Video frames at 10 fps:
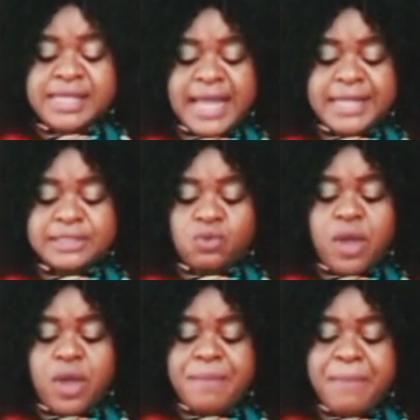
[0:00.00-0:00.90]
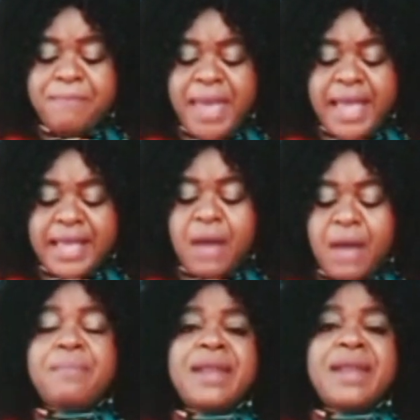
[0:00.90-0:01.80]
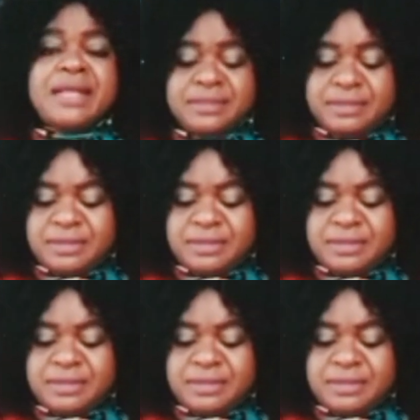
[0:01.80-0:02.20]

he says, we may make our plan,